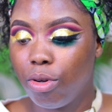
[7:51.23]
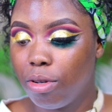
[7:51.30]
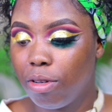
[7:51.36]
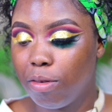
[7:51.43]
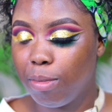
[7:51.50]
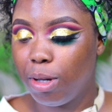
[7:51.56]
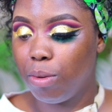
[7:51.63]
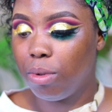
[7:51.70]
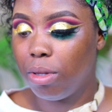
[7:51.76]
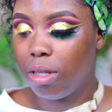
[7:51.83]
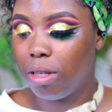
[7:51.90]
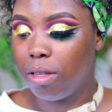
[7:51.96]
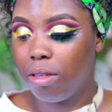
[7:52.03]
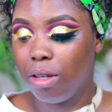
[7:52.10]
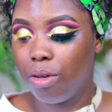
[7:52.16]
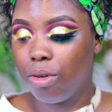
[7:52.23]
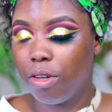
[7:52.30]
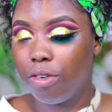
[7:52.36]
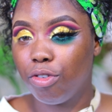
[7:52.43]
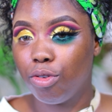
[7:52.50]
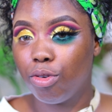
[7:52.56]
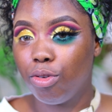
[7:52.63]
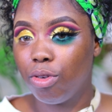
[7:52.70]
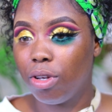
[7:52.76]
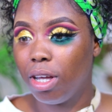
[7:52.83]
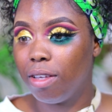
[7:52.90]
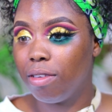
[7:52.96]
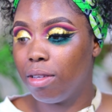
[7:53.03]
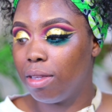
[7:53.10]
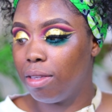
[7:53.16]
God is my witness. I would have shown you
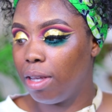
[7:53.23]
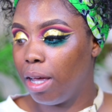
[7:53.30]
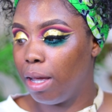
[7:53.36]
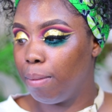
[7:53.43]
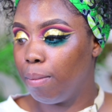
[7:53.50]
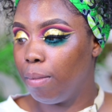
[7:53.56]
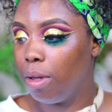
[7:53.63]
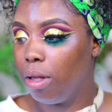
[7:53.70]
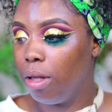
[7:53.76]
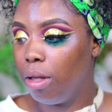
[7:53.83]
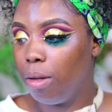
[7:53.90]
guys the time